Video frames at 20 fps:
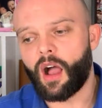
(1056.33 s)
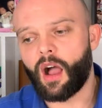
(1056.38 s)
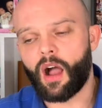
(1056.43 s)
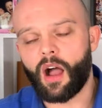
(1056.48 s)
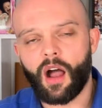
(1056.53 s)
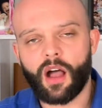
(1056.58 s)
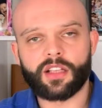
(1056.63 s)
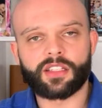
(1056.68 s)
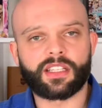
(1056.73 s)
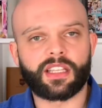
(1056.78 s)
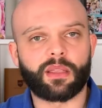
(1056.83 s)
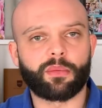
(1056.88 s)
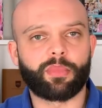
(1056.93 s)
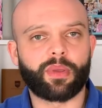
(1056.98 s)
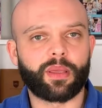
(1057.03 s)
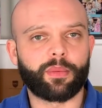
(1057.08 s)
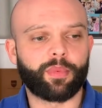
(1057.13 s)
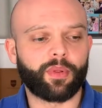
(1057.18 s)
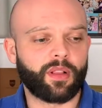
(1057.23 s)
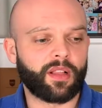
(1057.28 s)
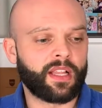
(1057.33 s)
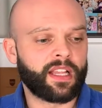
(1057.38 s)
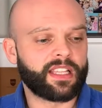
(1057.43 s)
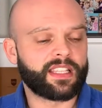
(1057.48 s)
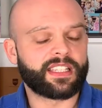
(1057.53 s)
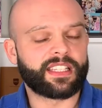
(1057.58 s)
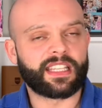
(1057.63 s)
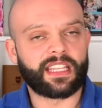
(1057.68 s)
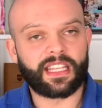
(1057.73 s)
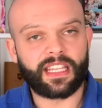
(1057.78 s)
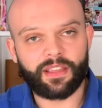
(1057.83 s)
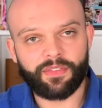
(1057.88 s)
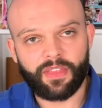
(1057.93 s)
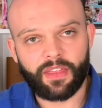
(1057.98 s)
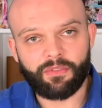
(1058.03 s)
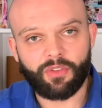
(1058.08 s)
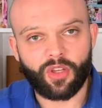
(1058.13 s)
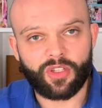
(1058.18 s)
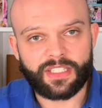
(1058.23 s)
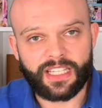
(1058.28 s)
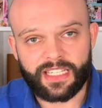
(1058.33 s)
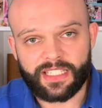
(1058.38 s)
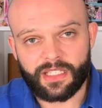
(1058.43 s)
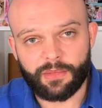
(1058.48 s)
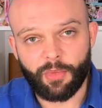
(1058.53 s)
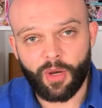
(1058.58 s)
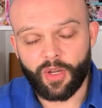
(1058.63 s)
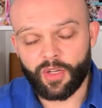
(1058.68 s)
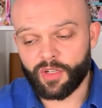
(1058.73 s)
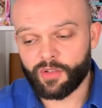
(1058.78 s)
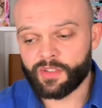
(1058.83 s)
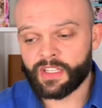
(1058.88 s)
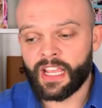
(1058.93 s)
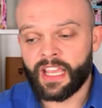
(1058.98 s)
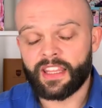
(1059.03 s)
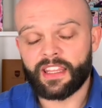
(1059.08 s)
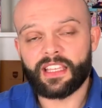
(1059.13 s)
asking people, seeing if they've got testimonials.